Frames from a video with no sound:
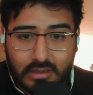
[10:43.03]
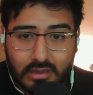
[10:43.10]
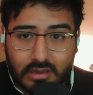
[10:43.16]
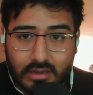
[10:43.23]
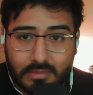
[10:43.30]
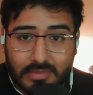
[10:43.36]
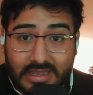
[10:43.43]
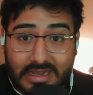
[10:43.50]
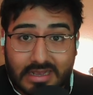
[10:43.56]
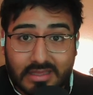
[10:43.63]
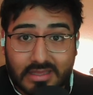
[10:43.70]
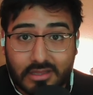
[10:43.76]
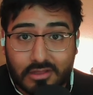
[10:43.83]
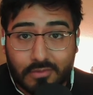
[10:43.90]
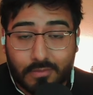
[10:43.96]
like I
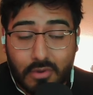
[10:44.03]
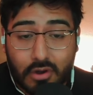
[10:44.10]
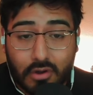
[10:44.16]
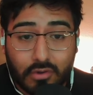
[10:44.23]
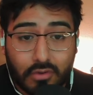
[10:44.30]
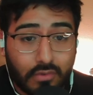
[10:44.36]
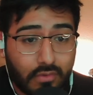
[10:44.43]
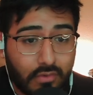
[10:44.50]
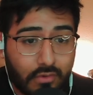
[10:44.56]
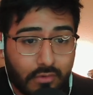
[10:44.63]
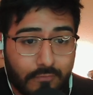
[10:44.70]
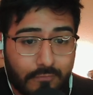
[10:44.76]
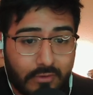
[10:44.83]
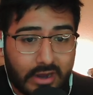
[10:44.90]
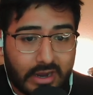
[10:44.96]
said, tomorrow or
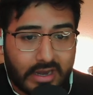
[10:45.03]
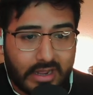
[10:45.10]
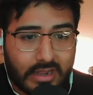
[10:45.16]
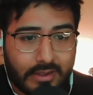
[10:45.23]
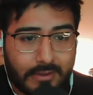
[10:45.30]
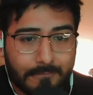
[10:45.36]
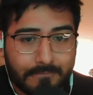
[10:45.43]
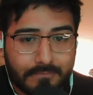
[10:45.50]
Friday.